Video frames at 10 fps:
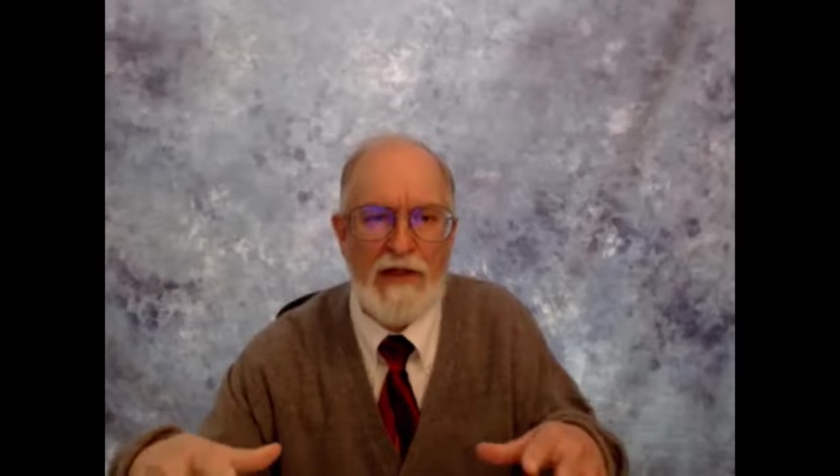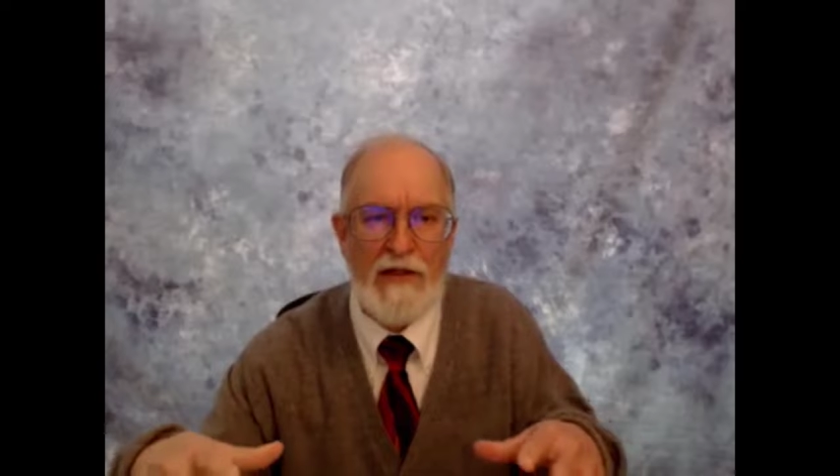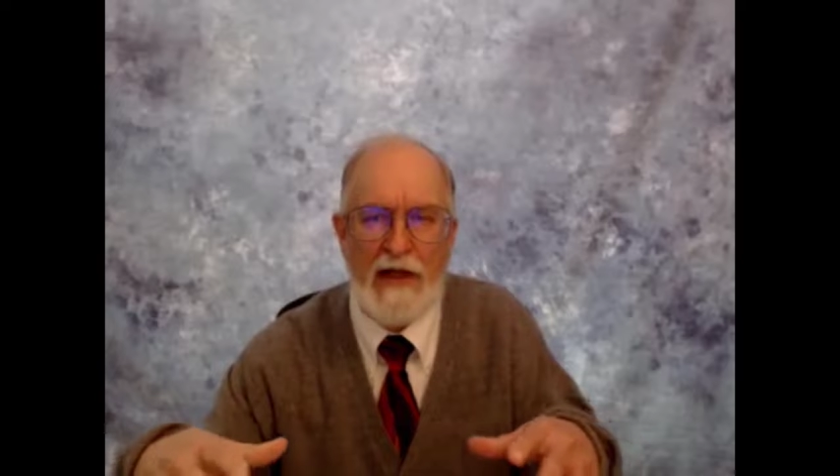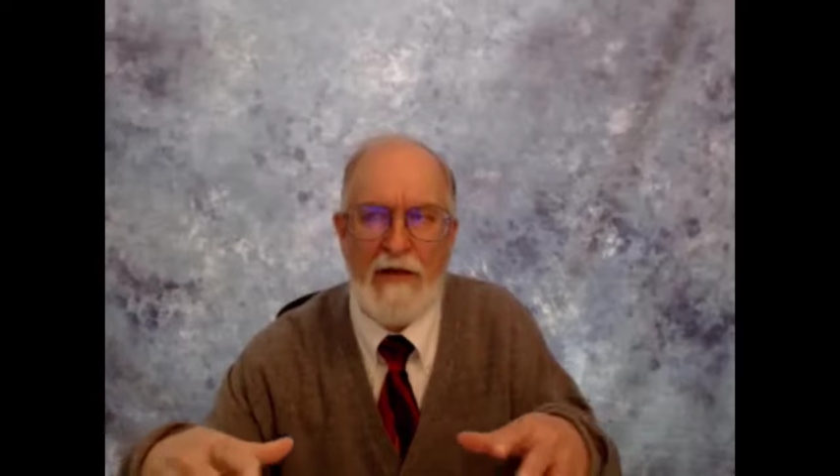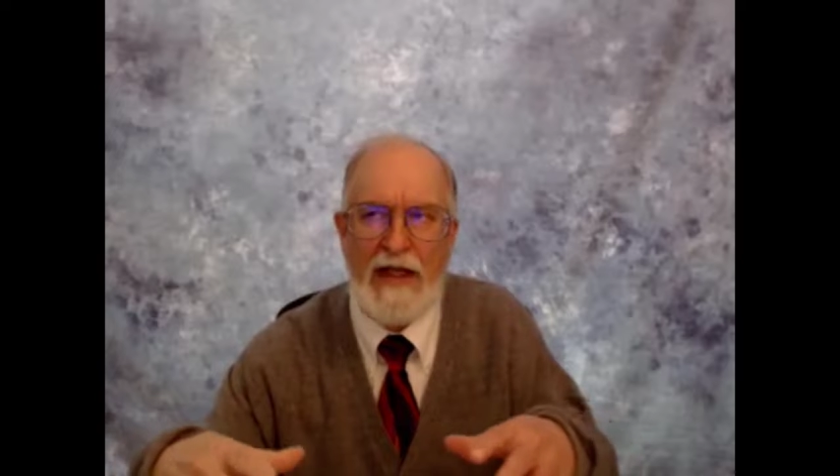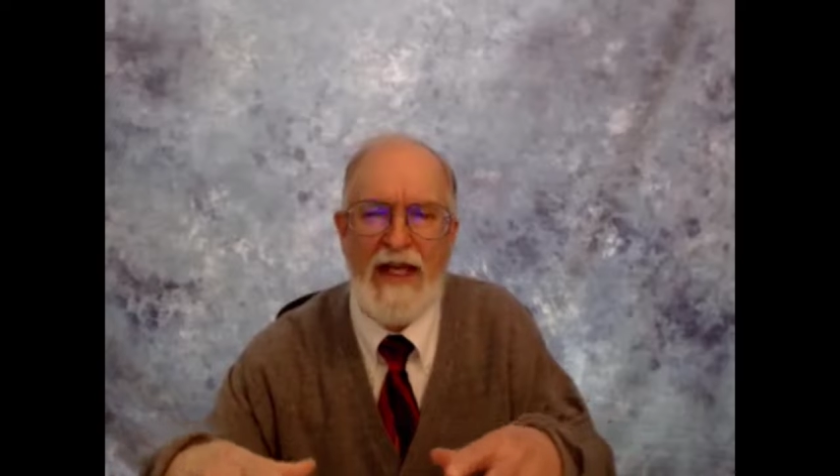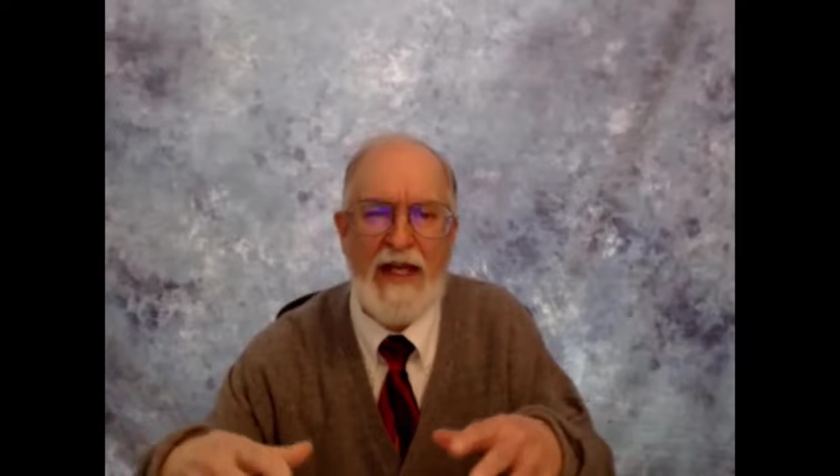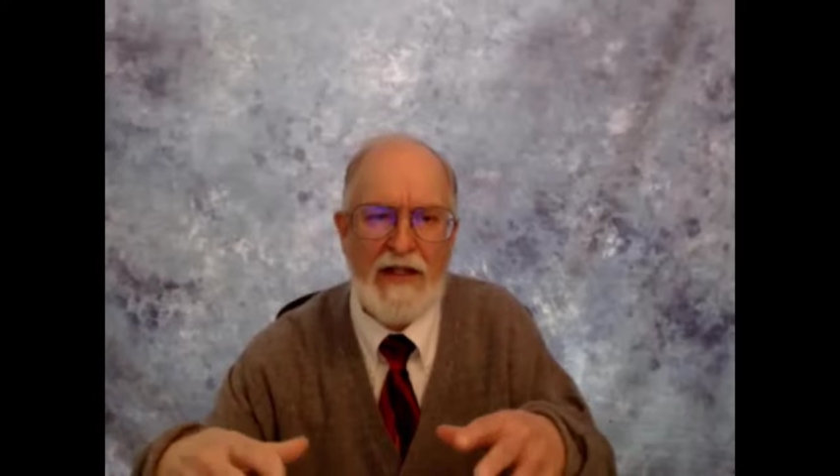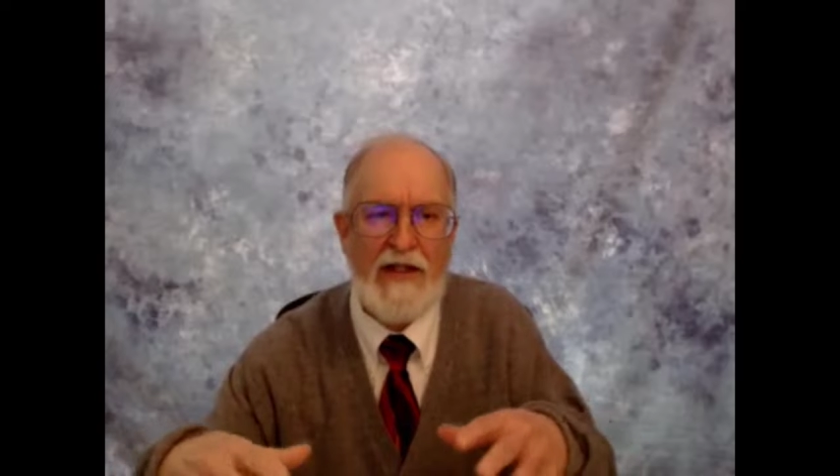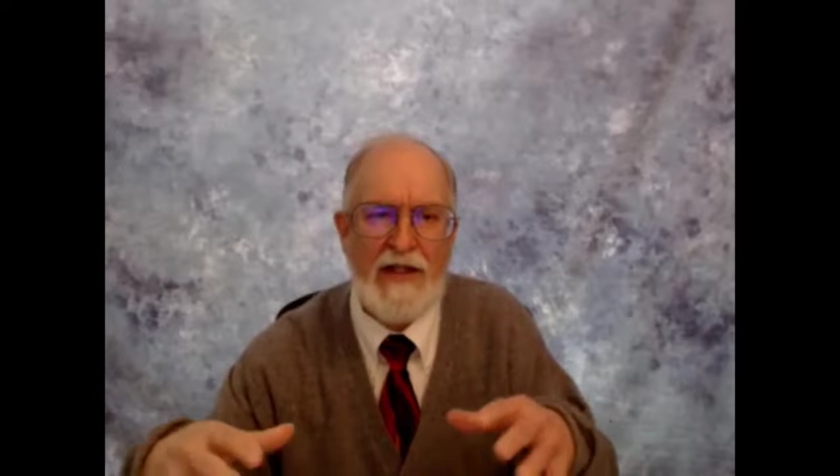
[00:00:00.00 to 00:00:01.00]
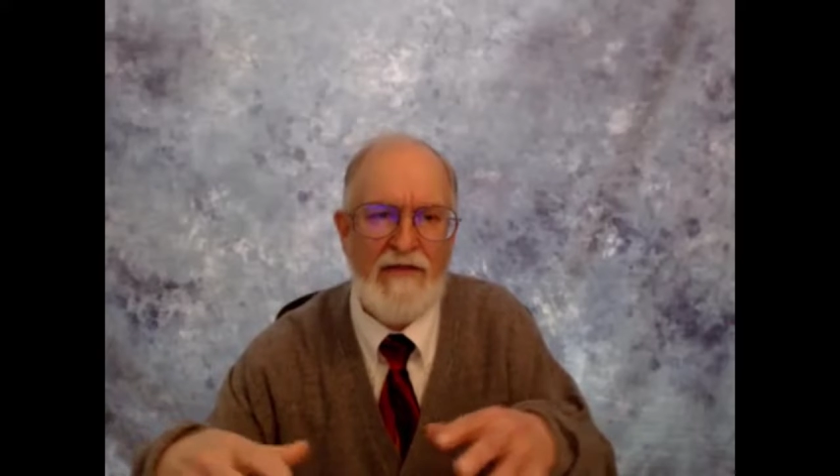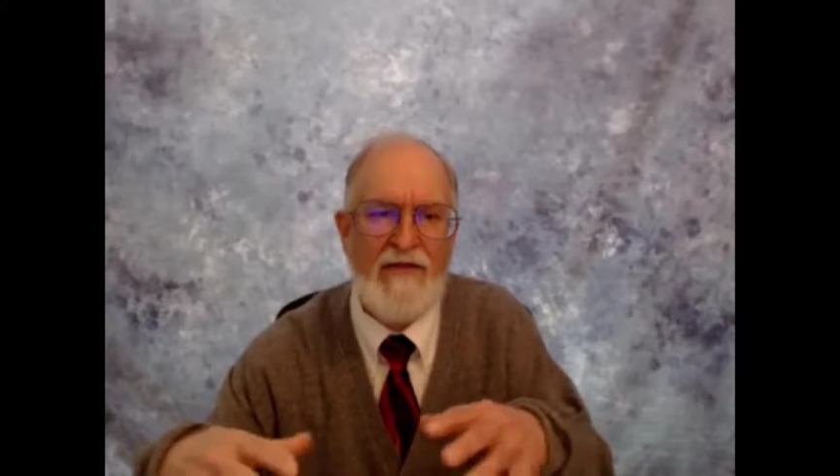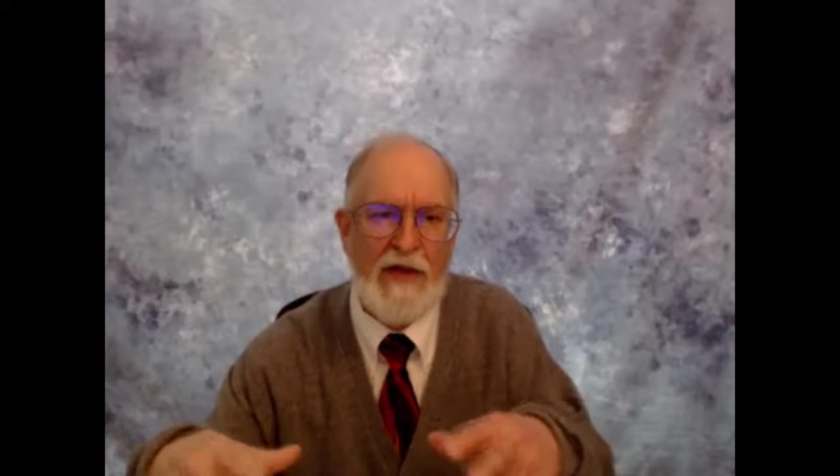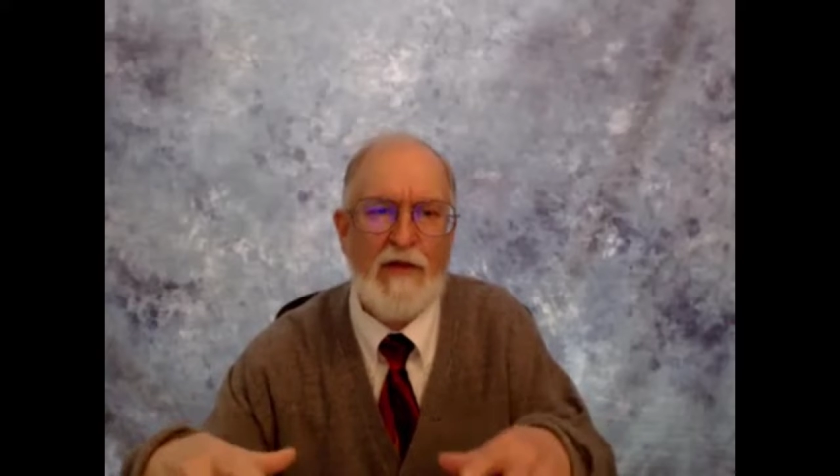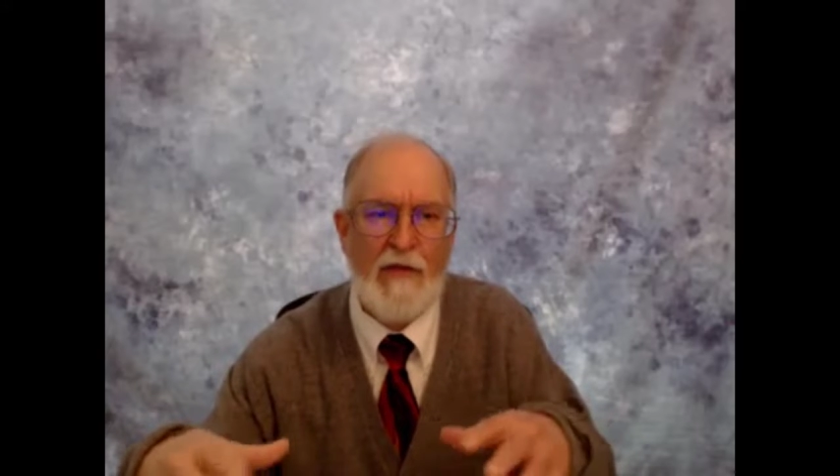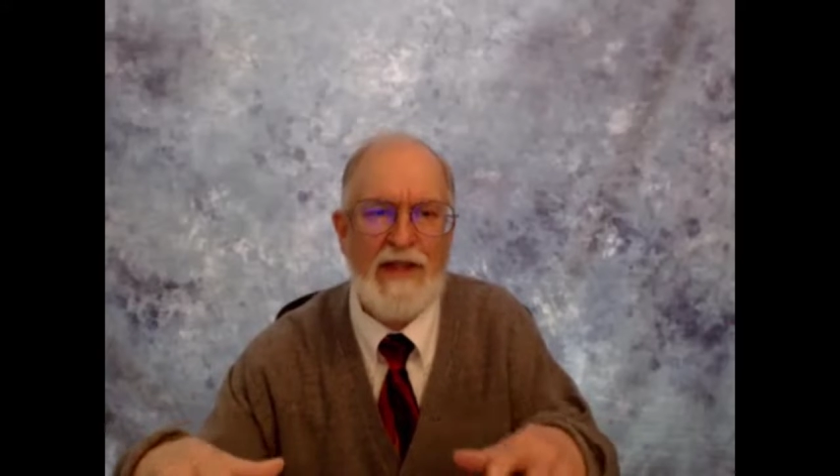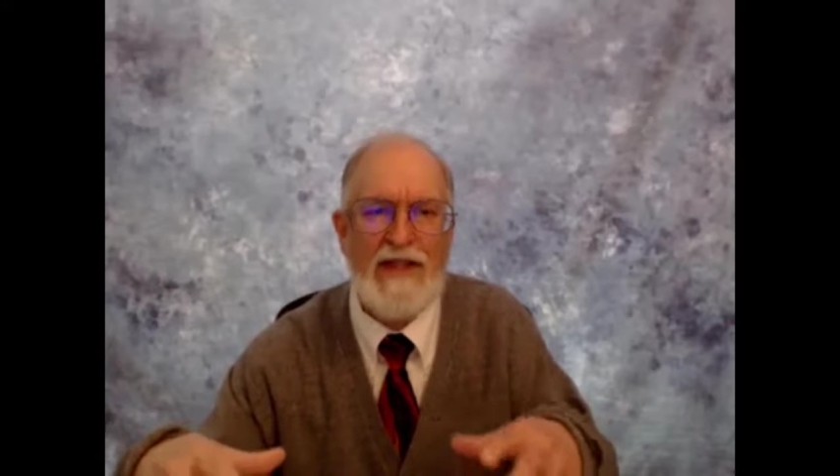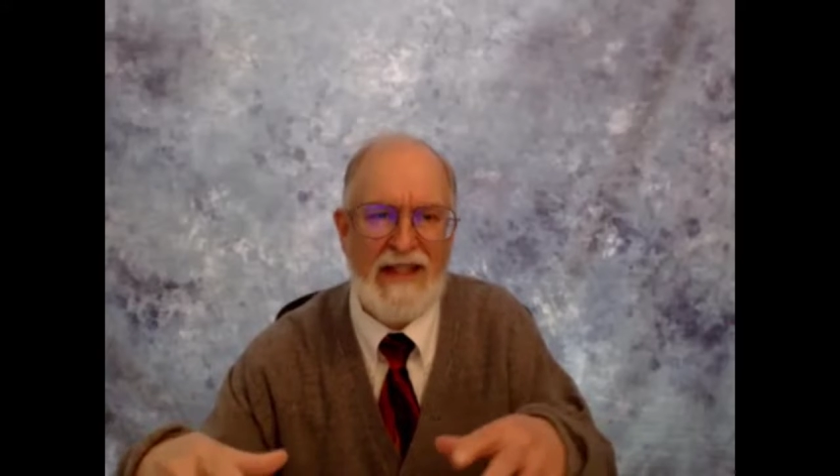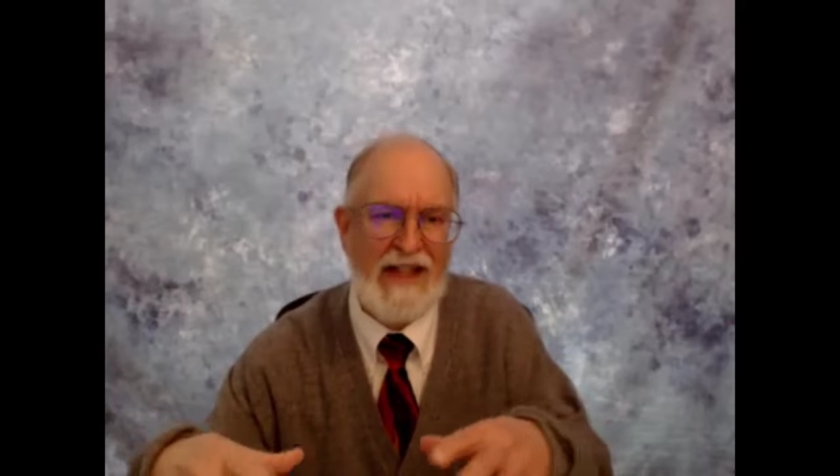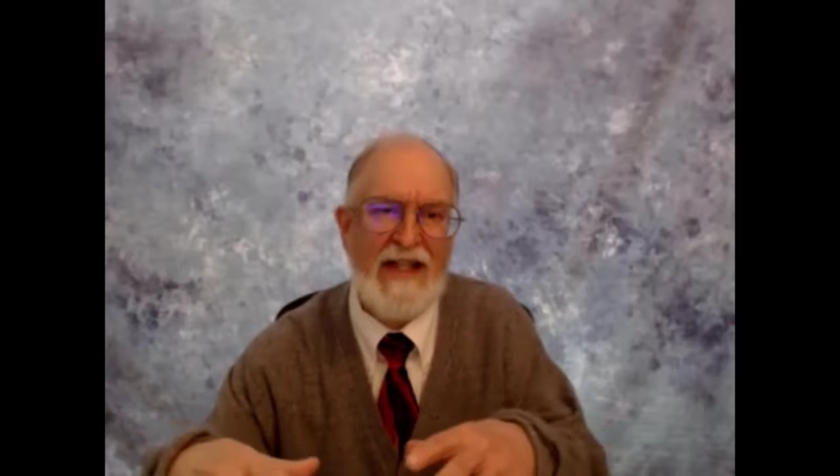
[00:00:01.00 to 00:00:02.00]
so that we can't just view
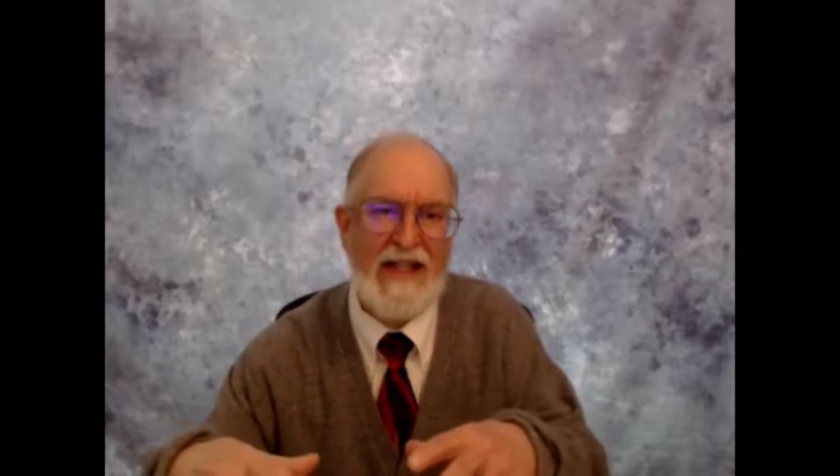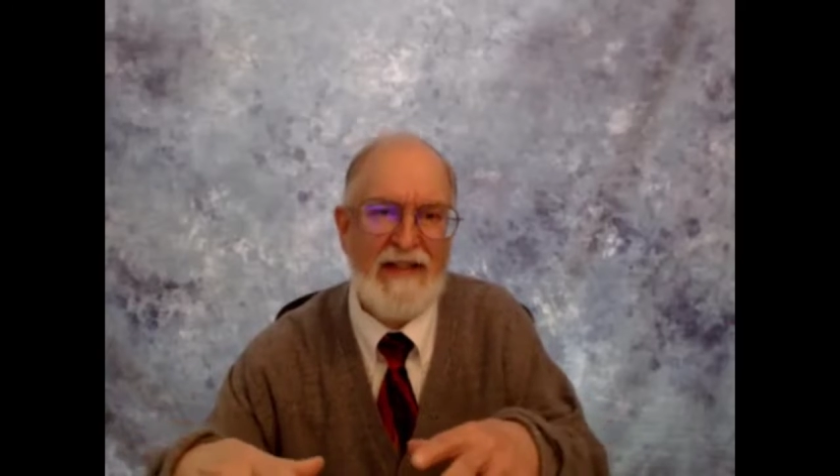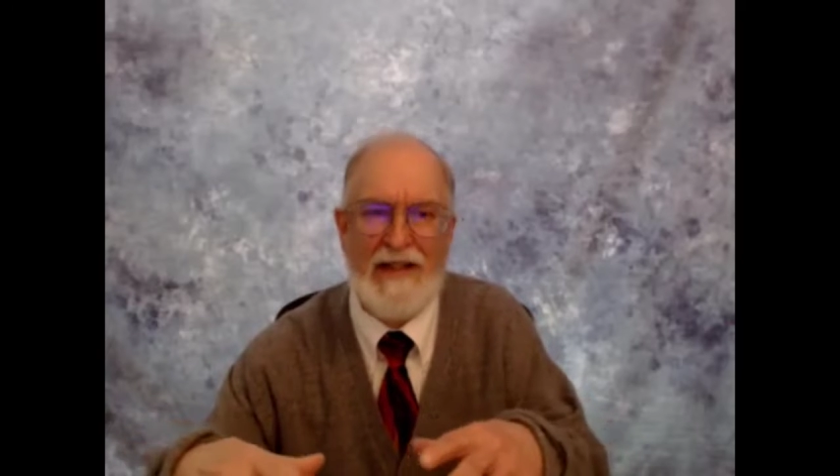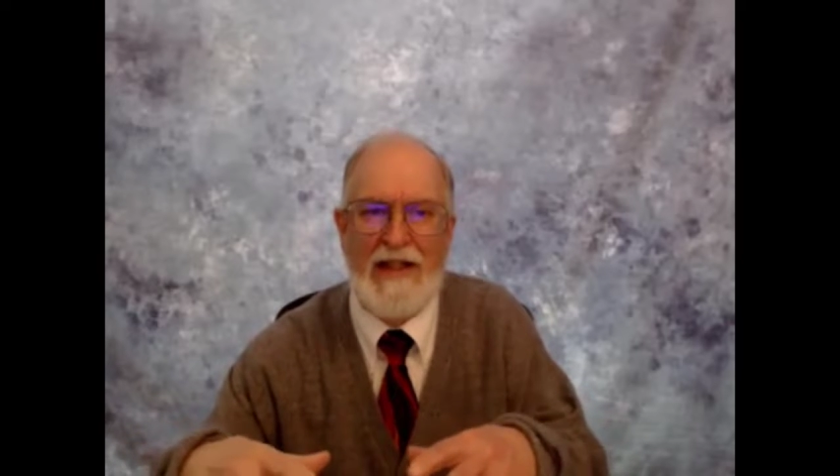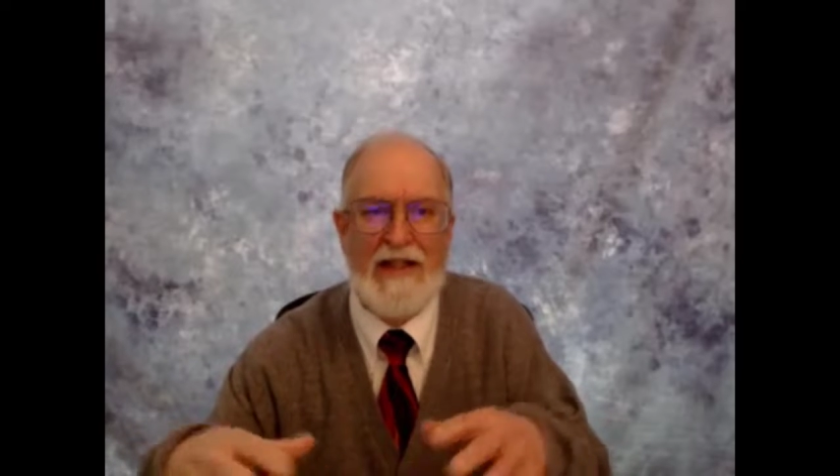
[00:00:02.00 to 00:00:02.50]
risk in a